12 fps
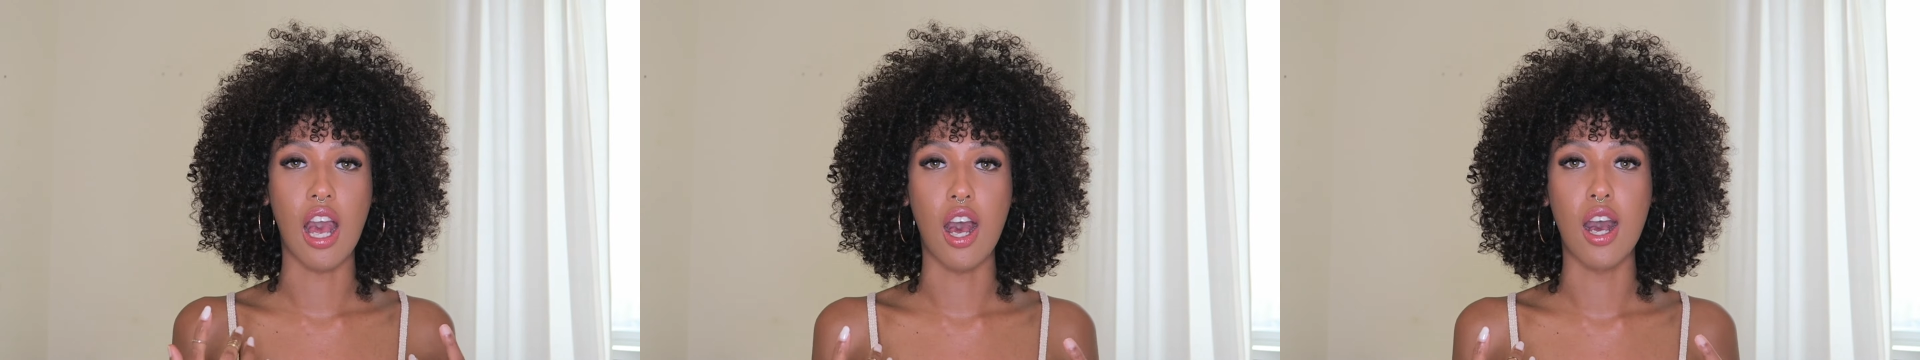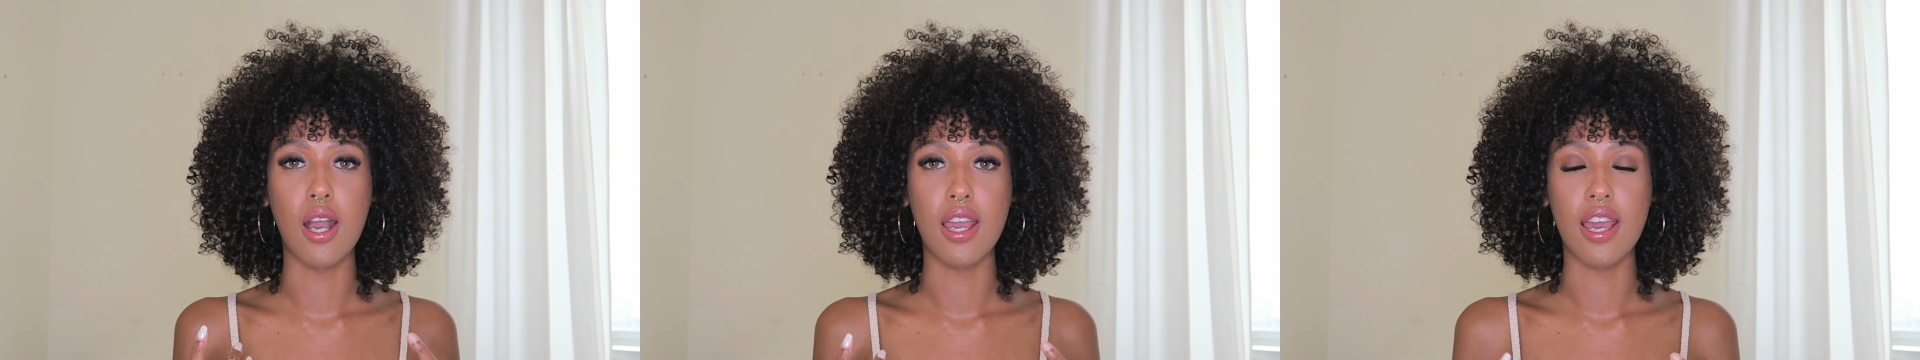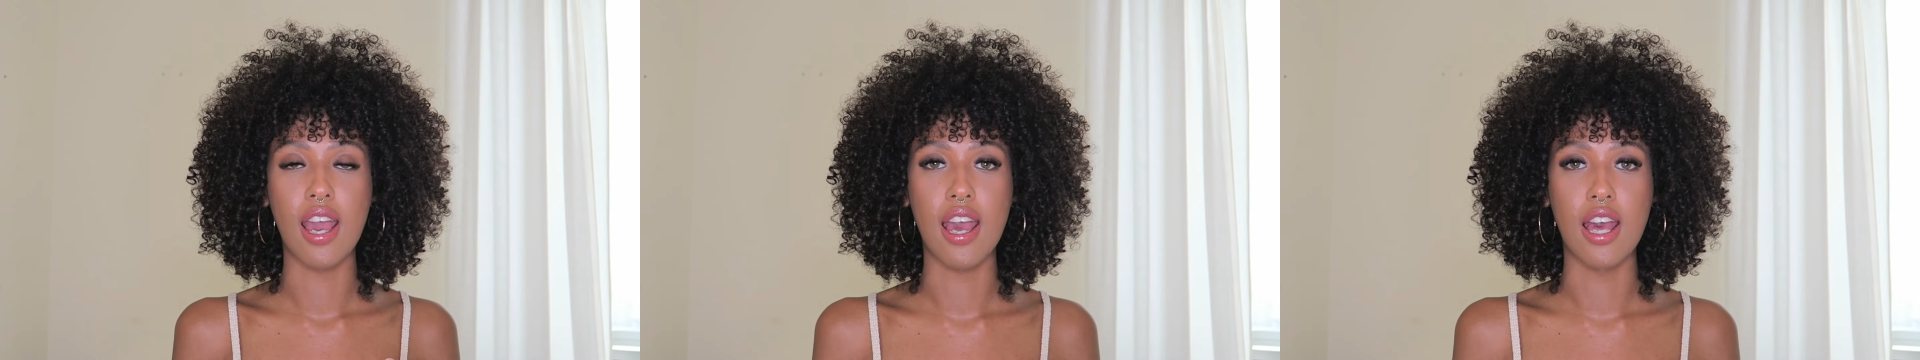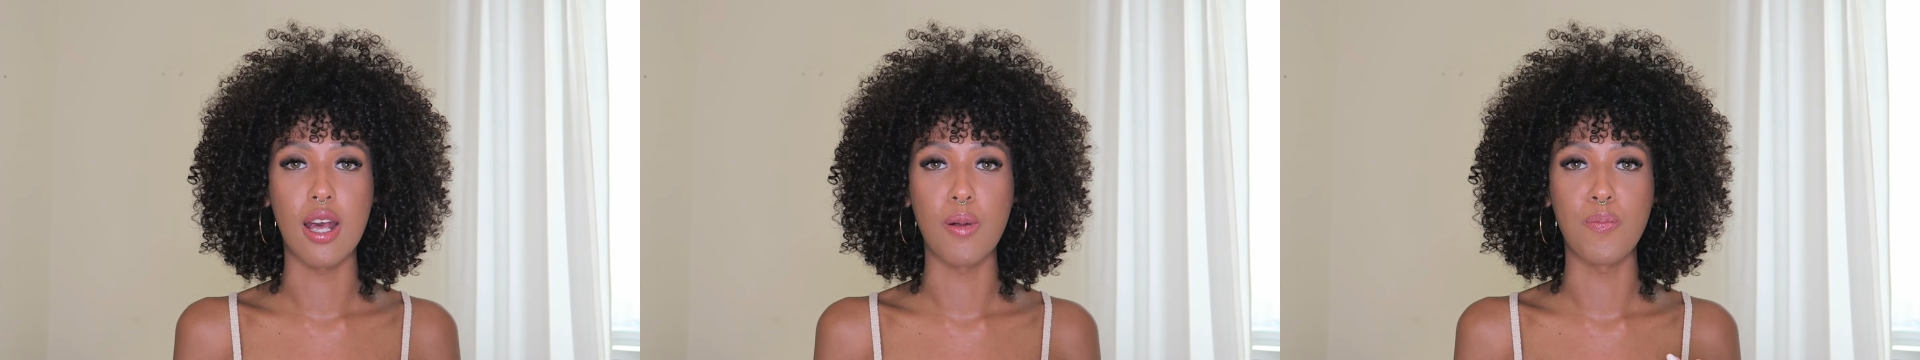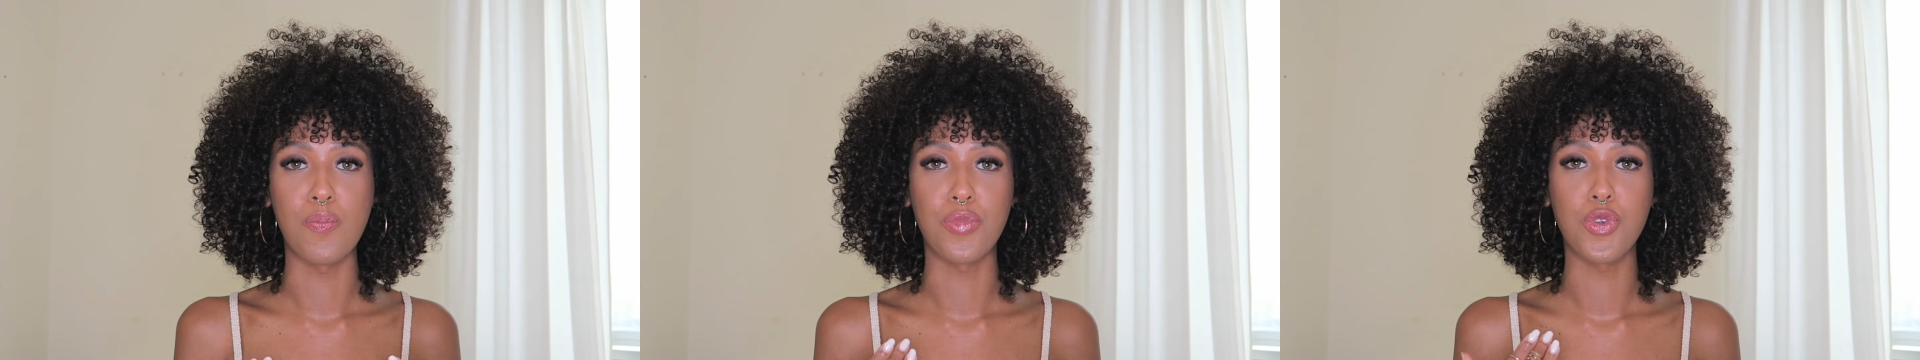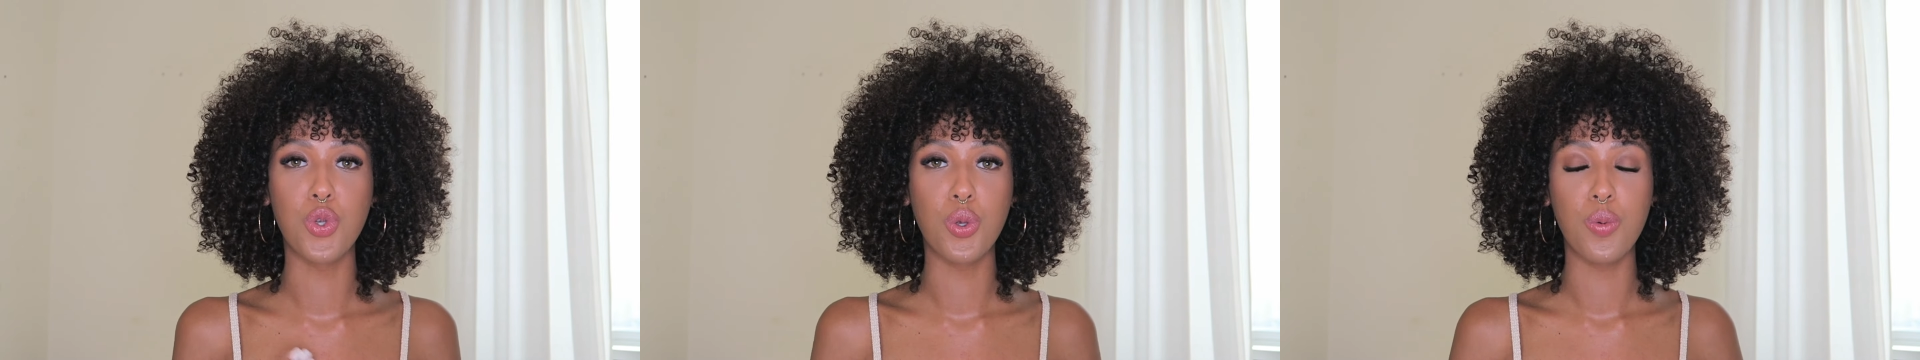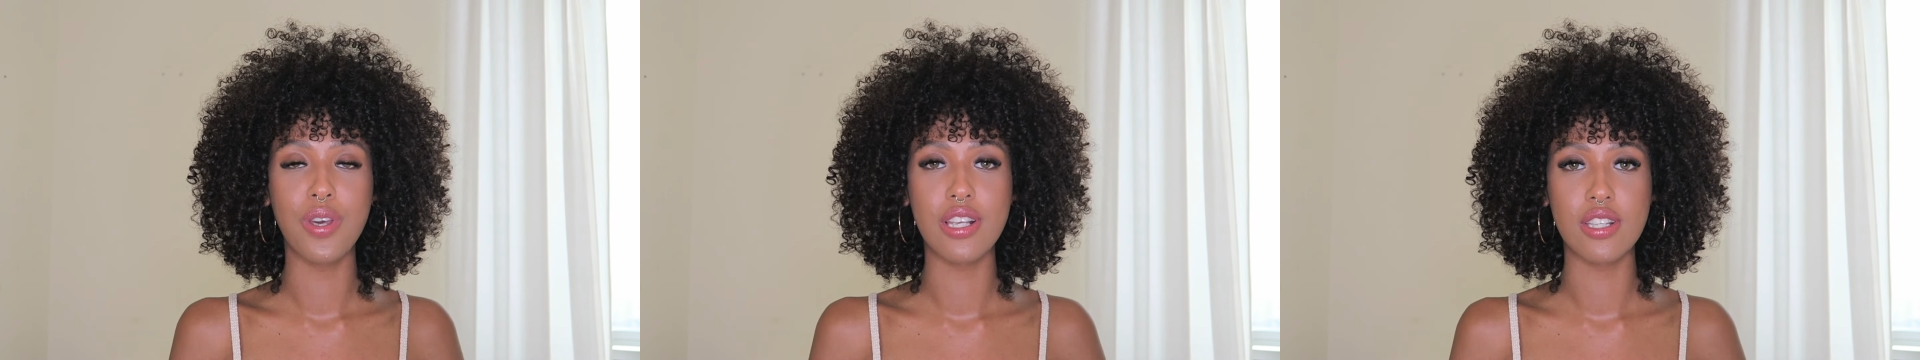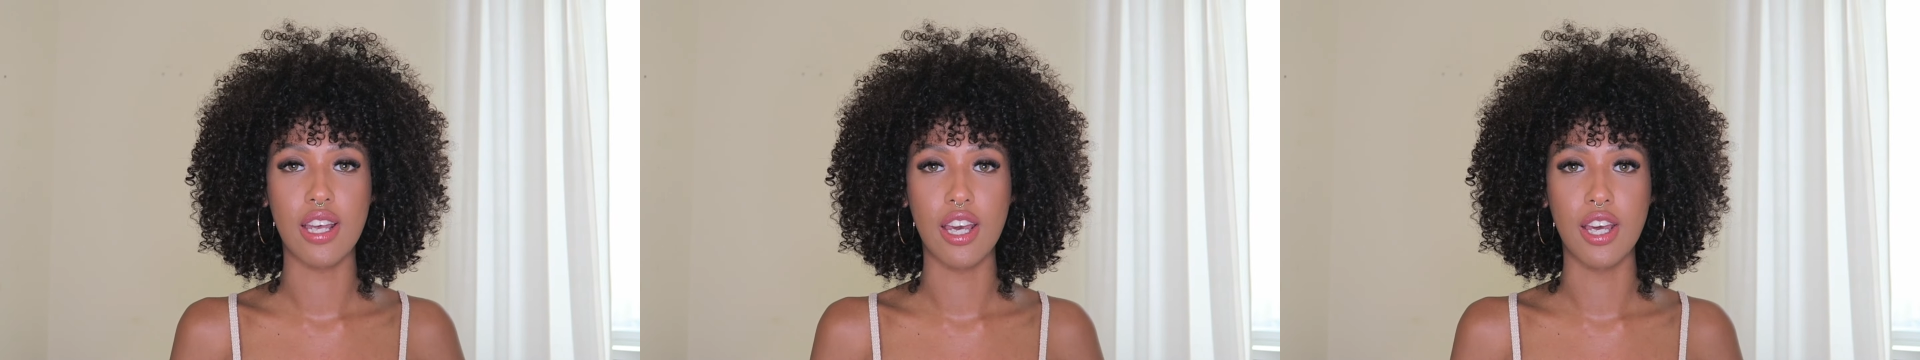I am 2
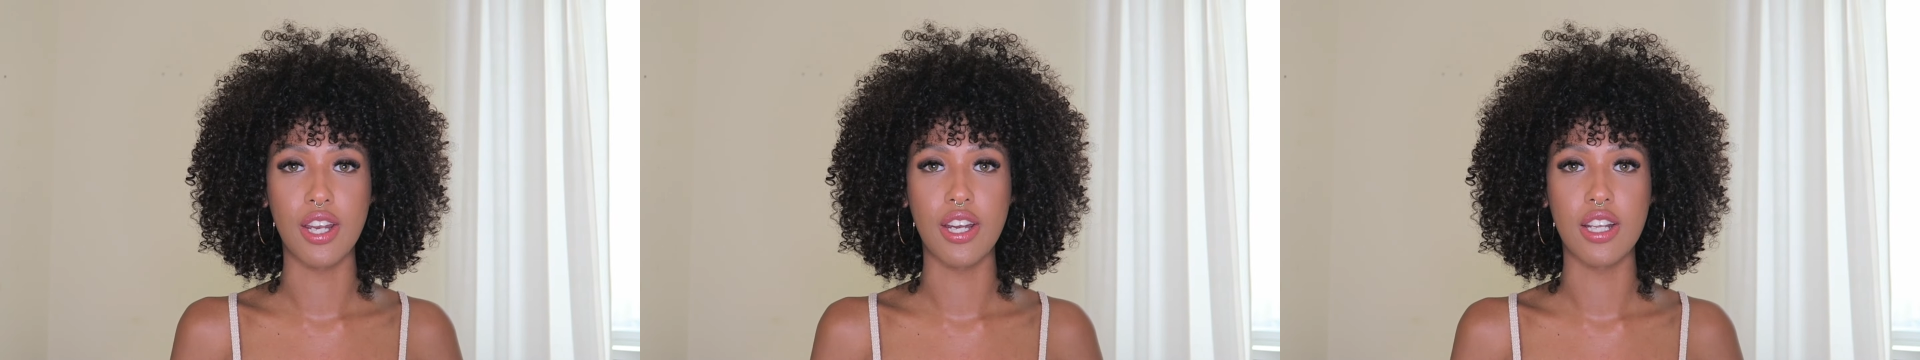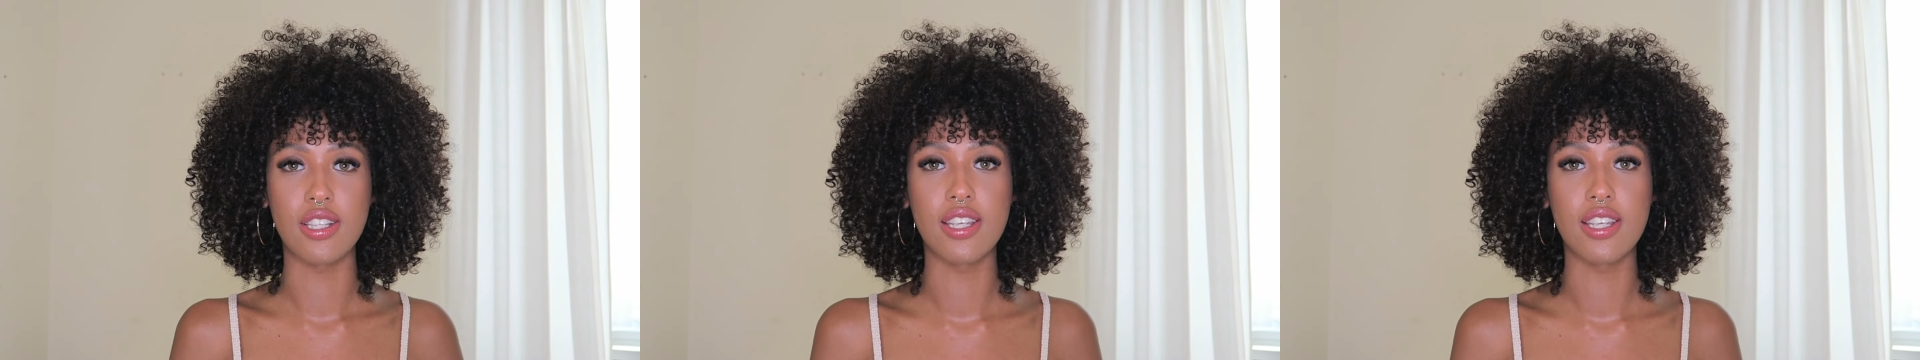weeks in.